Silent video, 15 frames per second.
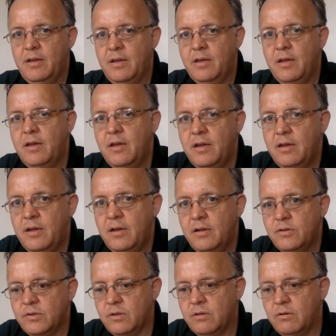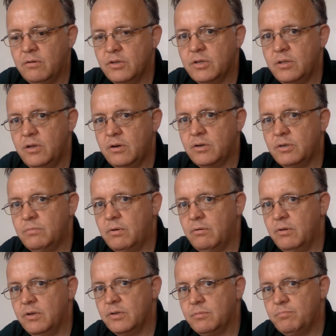Mm-hmm. So they go onto the Yorkshire
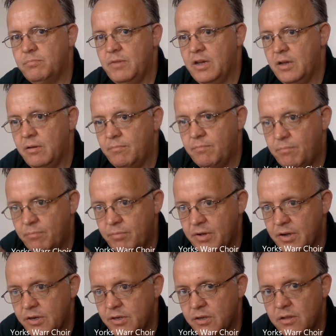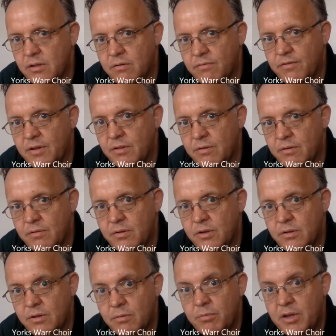Warriors uh, page, and will will
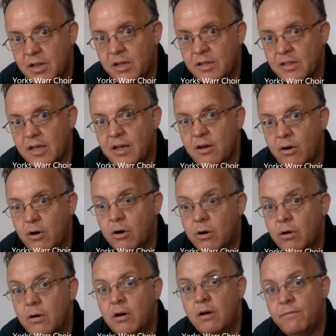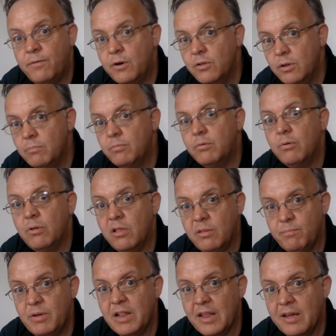there'll be a link there, or a phone number will
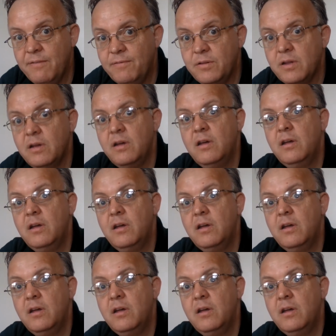be left